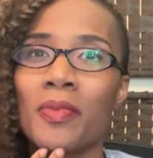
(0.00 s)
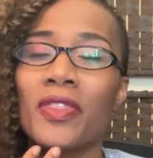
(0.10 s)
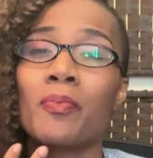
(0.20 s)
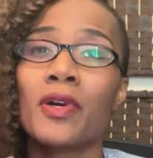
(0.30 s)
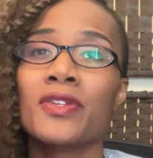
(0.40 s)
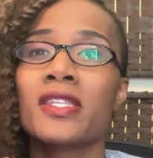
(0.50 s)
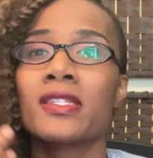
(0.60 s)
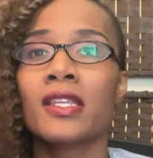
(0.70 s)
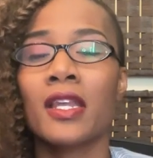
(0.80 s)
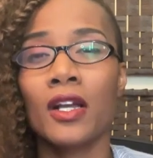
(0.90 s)
but the
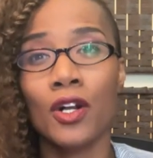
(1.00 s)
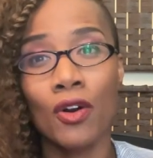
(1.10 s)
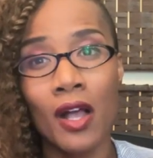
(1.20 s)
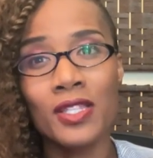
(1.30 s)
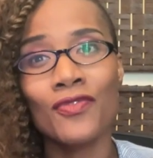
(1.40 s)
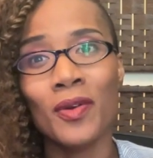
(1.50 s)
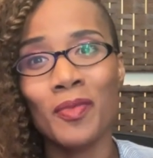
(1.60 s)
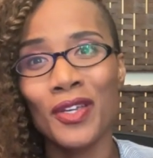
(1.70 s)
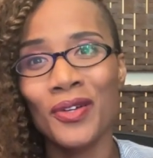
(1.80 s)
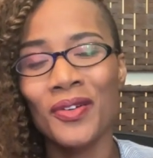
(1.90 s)
person sitting across
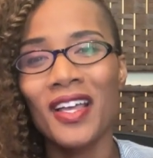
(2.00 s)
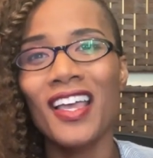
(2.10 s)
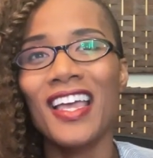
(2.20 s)
from you